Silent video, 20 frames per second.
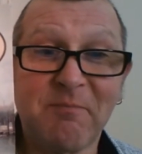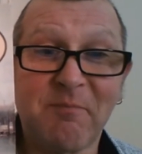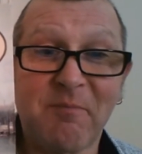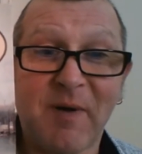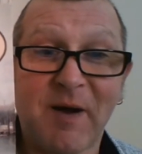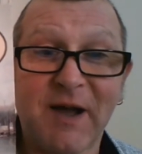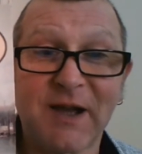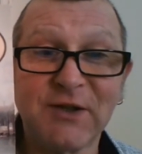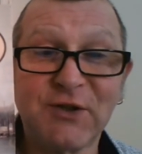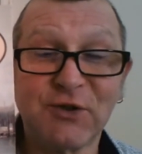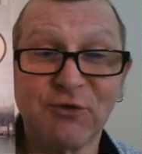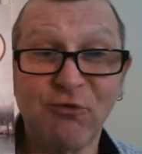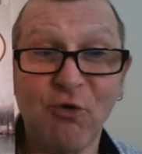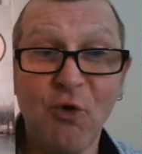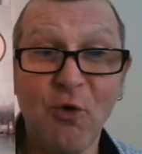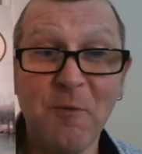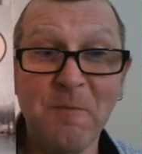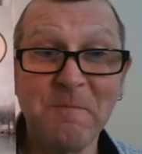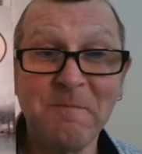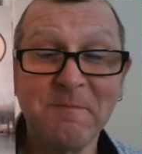by
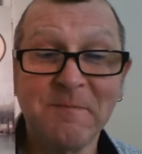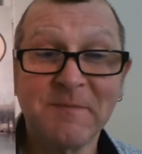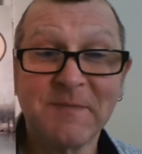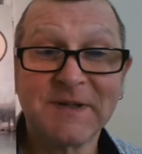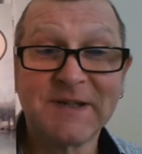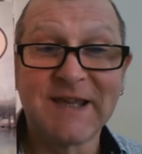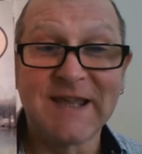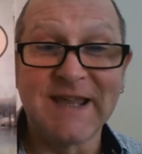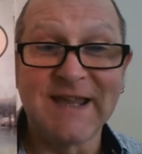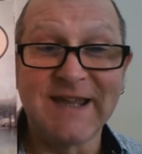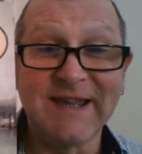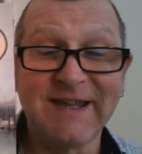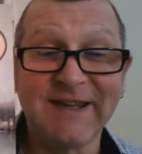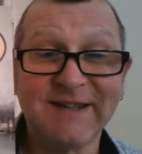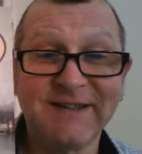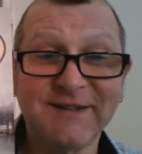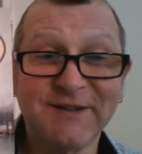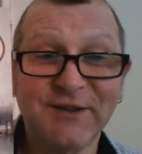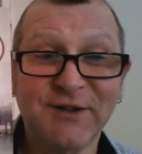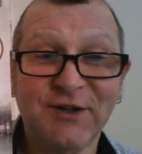Jerome
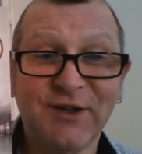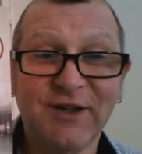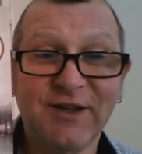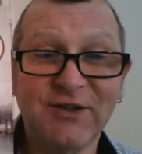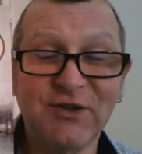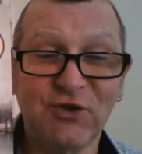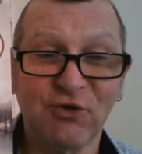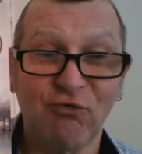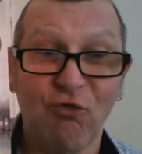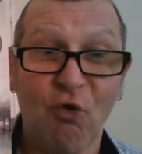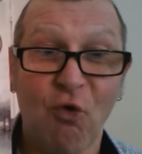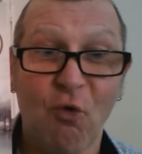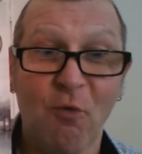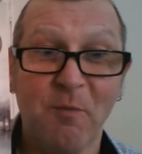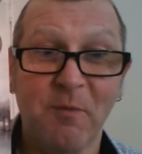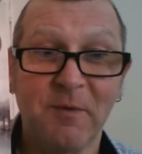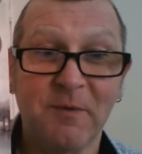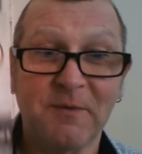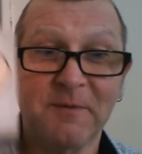K. Jerome.